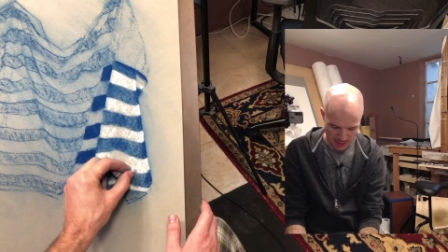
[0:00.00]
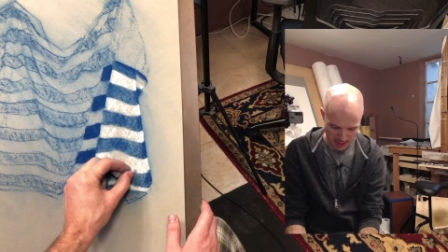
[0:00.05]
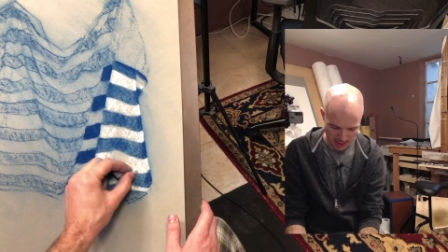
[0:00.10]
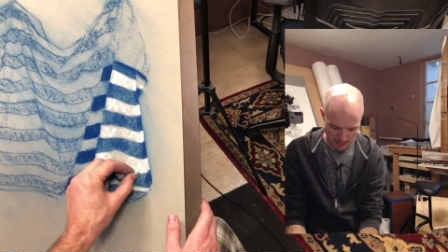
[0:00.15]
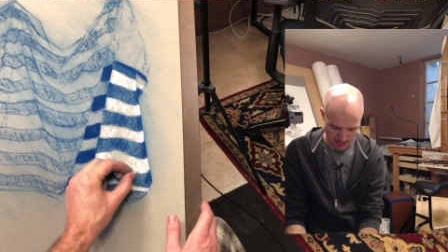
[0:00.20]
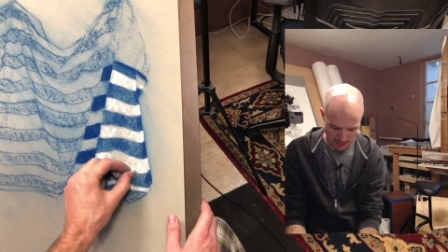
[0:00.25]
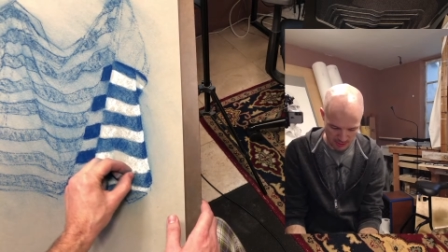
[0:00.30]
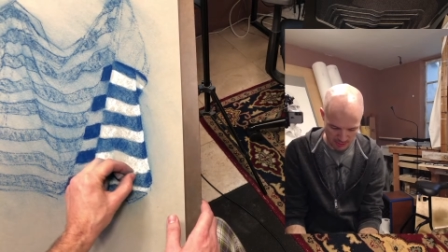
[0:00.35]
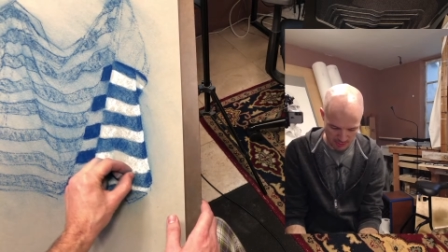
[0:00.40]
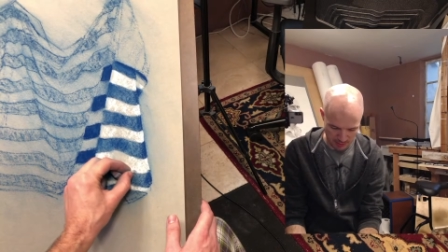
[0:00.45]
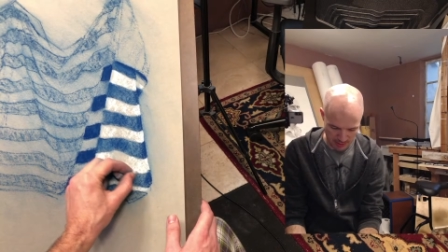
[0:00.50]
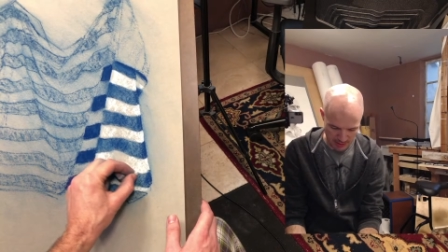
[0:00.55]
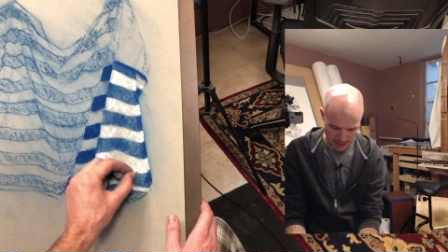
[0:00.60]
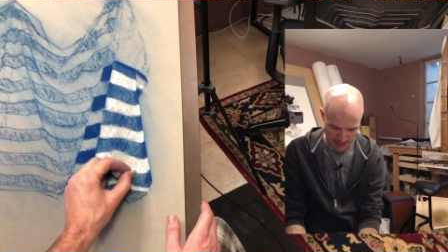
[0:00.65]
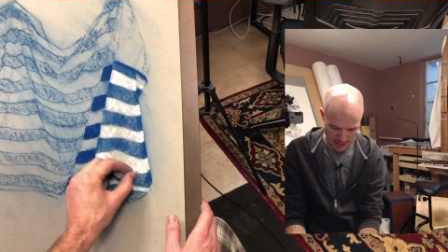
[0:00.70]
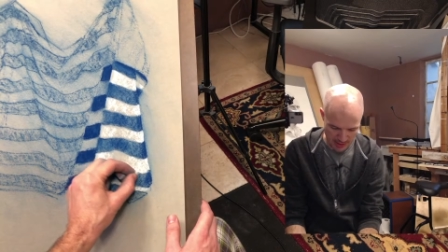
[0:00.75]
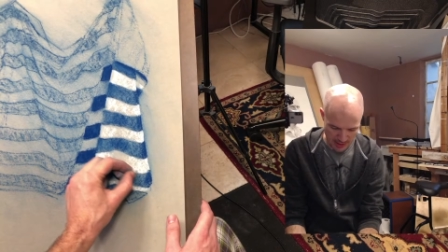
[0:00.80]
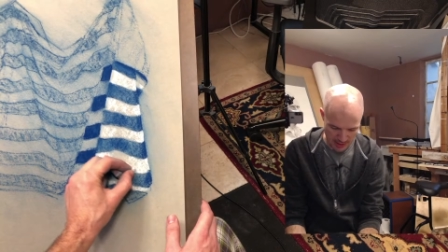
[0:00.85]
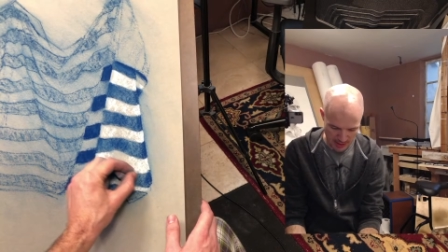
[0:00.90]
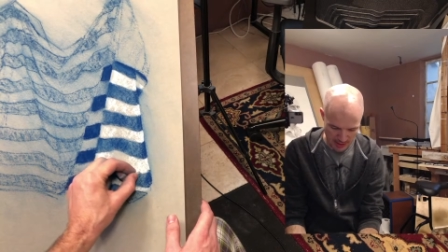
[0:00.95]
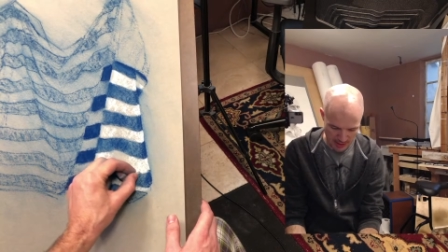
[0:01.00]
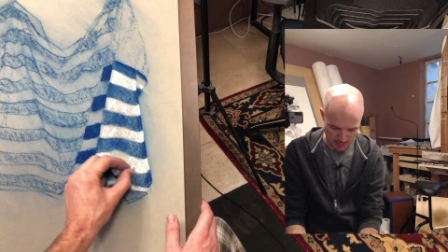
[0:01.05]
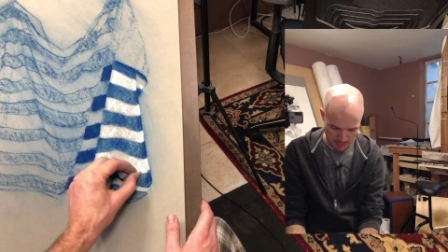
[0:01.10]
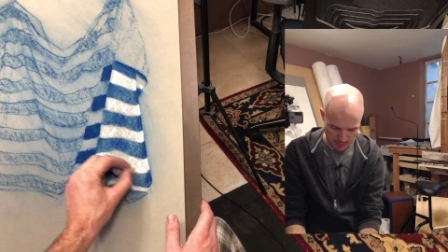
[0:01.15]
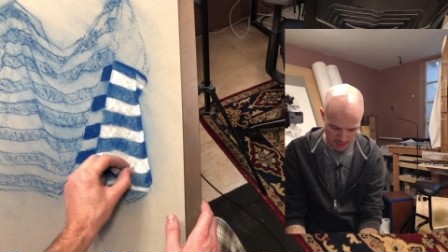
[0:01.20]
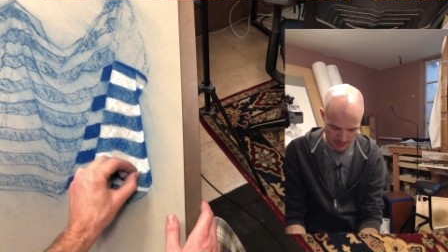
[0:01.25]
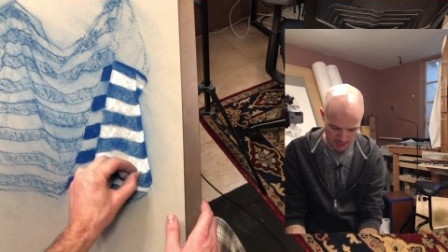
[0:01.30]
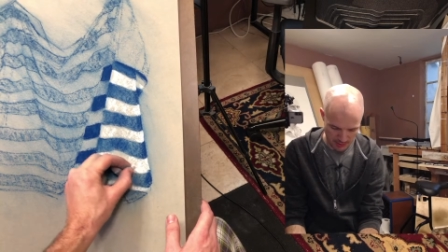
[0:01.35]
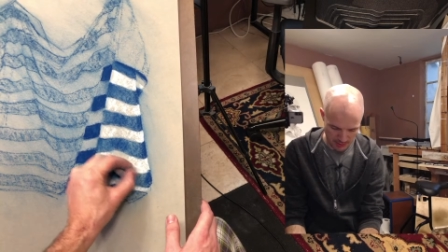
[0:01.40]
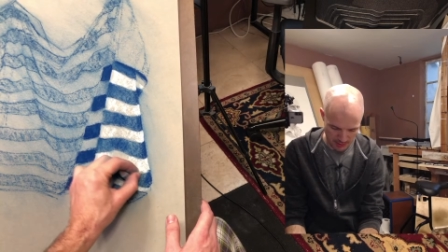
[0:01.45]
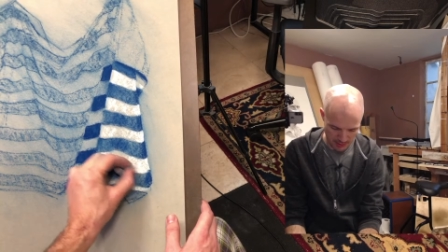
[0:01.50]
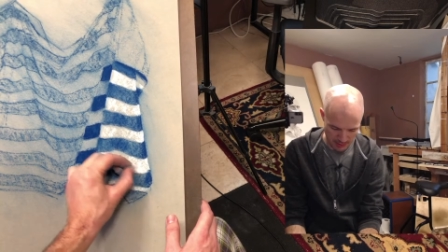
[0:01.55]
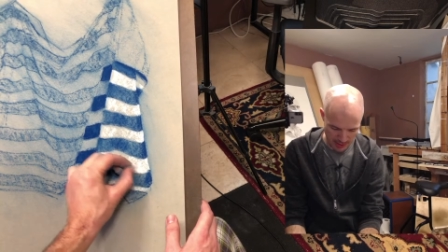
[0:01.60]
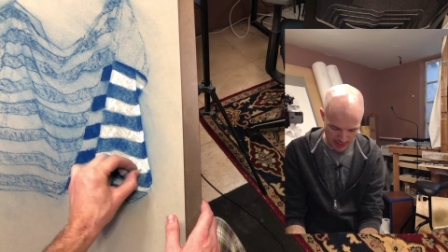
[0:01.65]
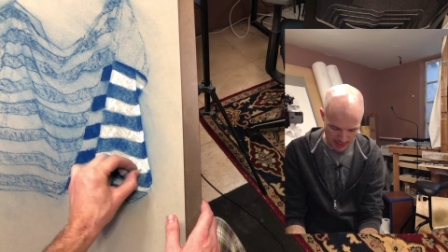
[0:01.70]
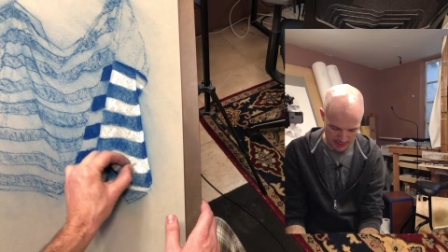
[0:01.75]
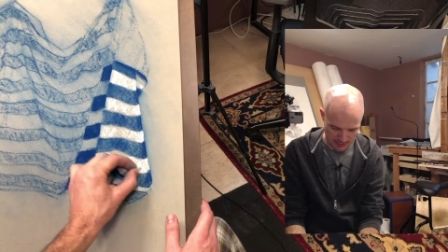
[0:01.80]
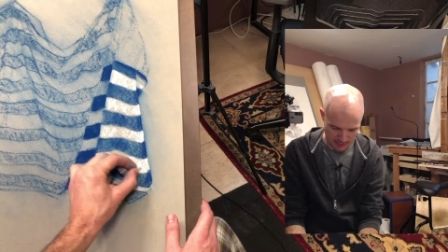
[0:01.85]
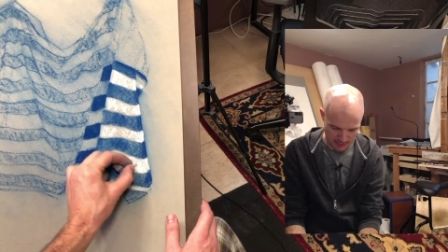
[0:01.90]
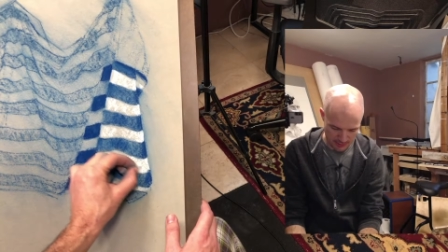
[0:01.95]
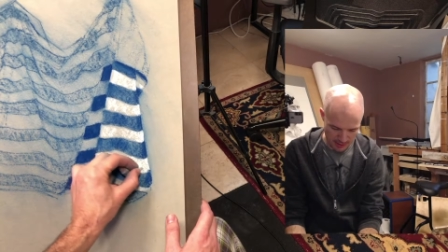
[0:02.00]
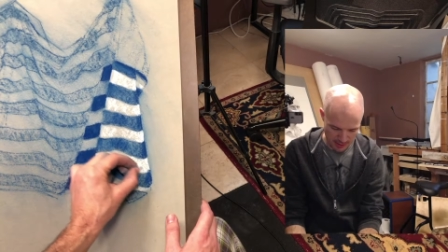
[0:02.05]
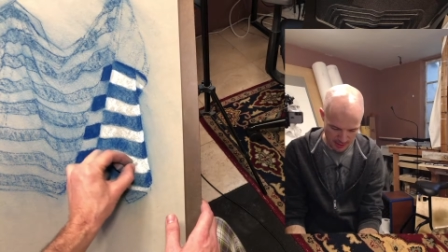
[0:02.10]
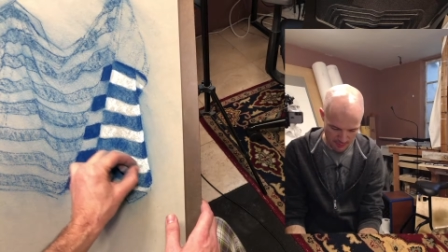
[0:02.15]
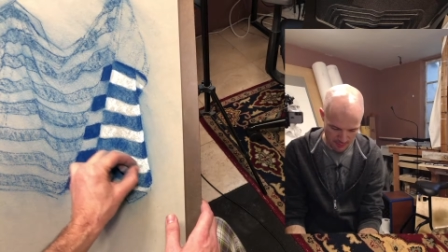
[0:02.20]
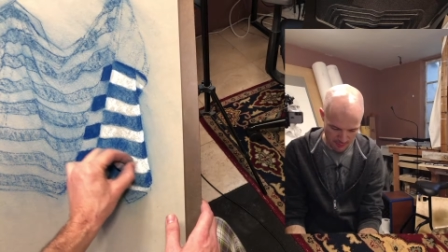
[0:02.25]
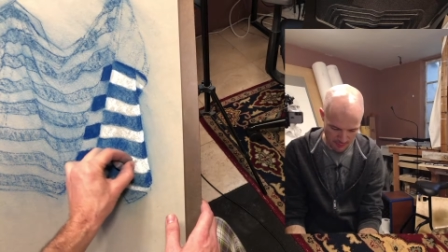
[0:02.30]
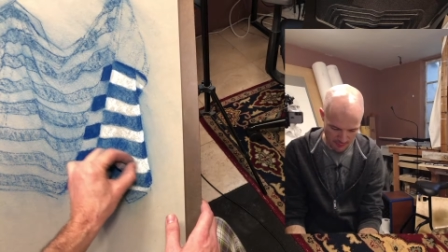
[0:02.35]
I'm going to play that up in the light stripe.